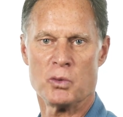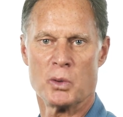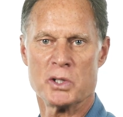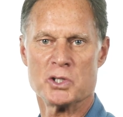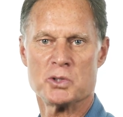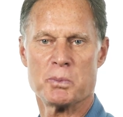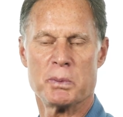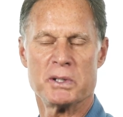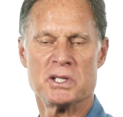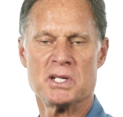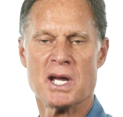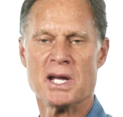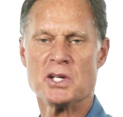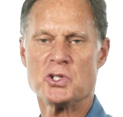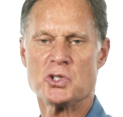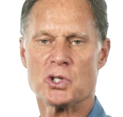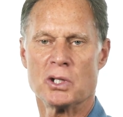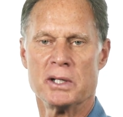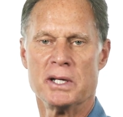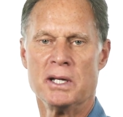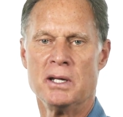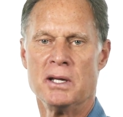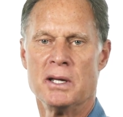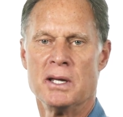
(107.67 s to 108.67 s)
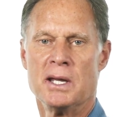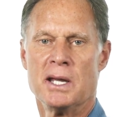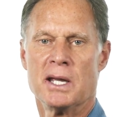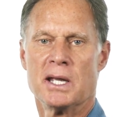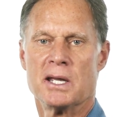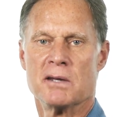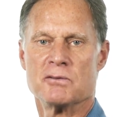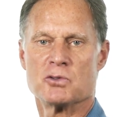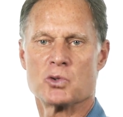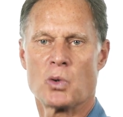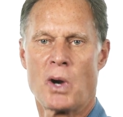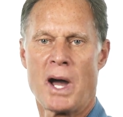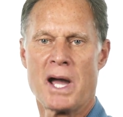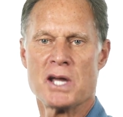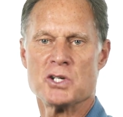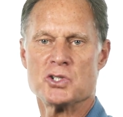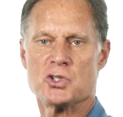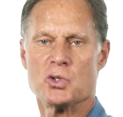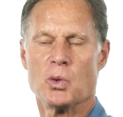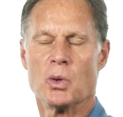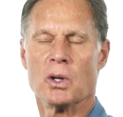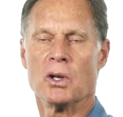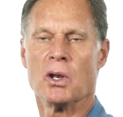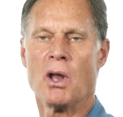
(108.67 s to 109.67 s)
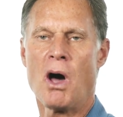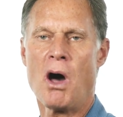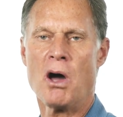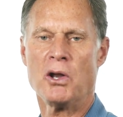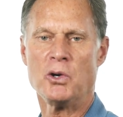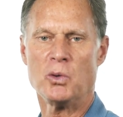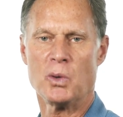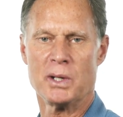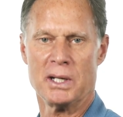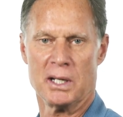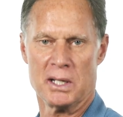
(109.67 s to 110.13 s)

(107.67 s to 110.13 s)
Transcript: which potentially gives rise to a laundry